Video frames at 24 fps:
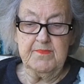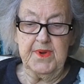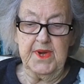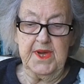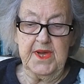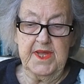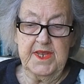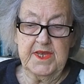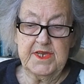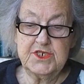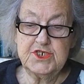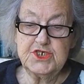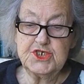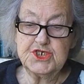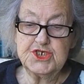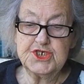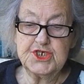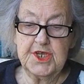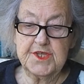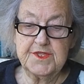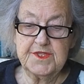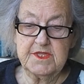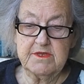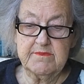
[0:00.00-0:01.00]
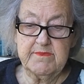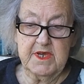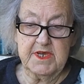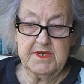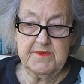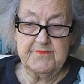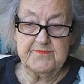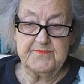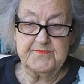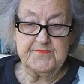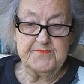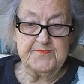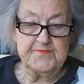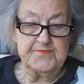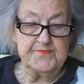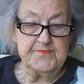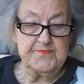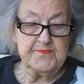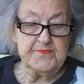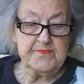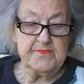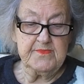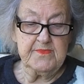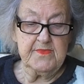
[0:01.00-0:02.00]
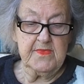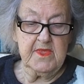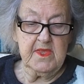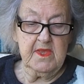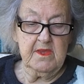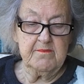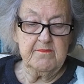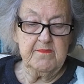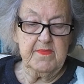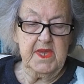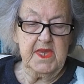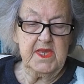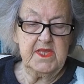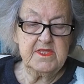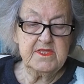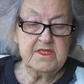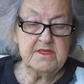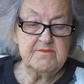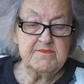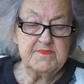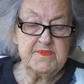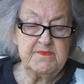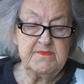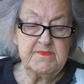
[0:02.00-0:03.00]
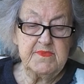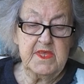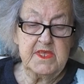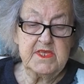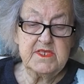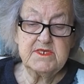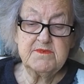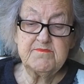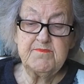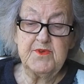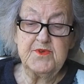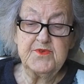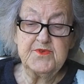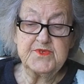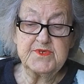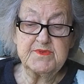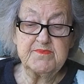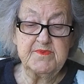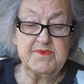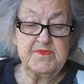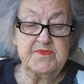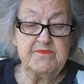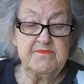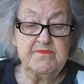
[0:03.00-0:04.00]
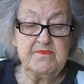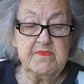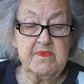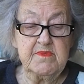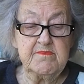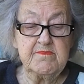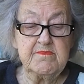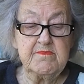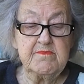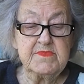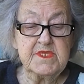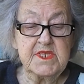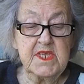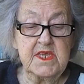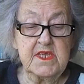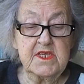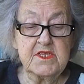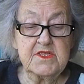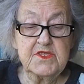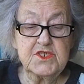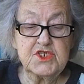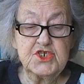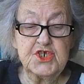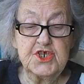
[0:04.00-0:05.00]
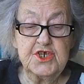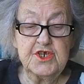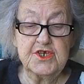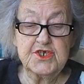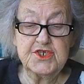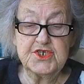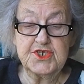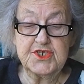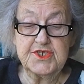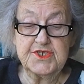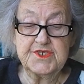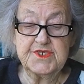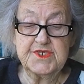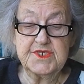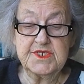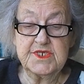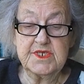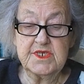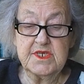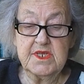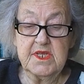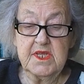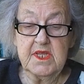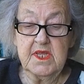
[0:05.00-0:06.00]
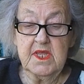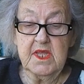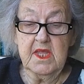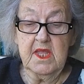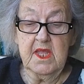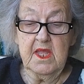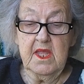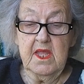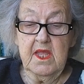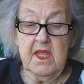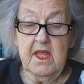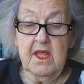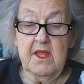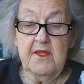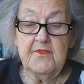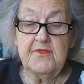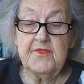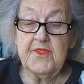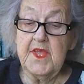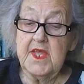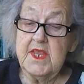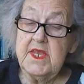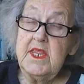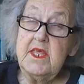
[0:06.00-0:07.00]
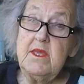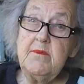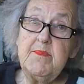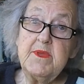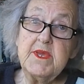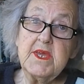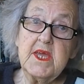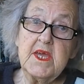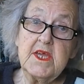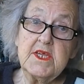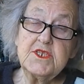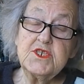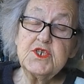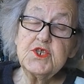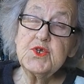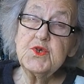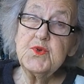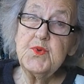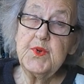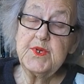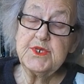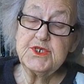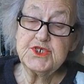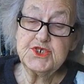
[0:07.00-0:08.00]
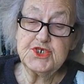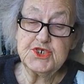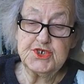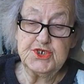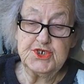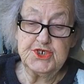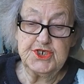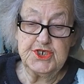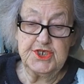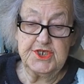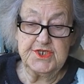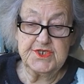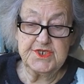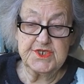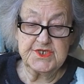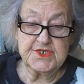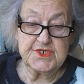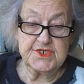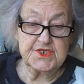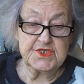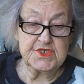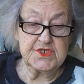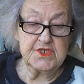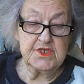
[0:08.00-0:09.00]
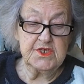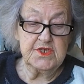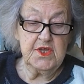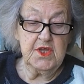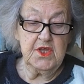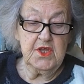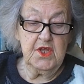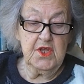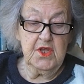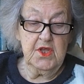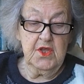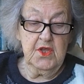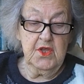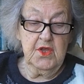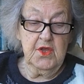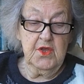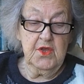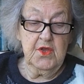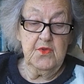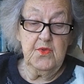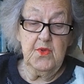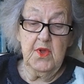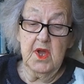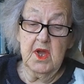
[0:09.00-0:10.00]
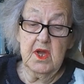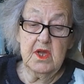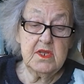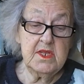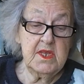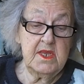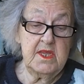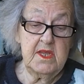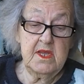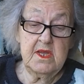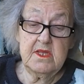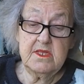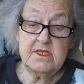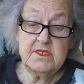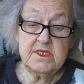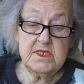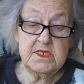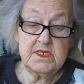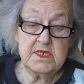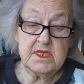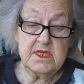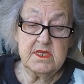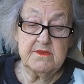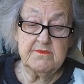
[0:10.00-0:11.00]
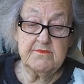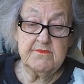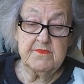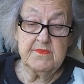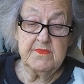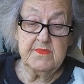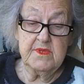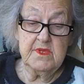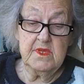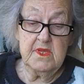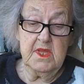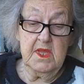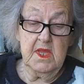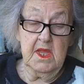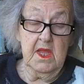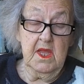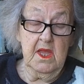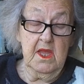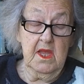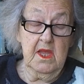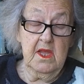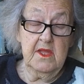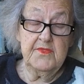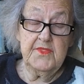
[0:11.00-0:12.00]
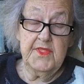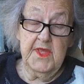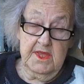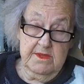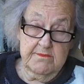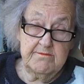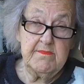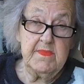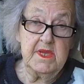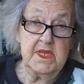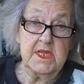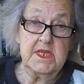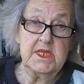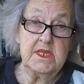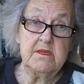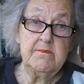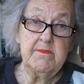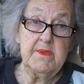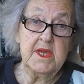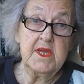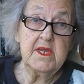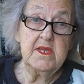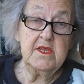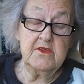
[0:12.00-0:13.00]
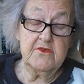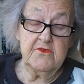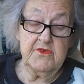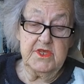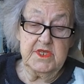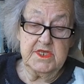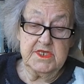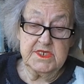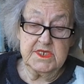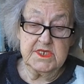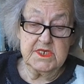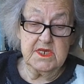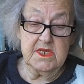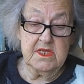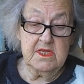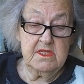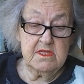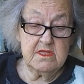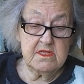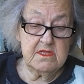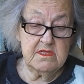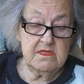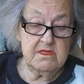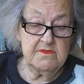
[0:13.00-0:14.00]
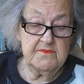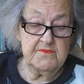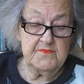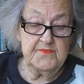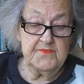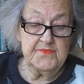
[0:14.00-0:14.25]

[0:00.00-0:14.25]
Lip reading: Pilate shut them up and made them their spokesman take the charges. Then he began to question Jesus, who hardly answered him. That made him angrier still.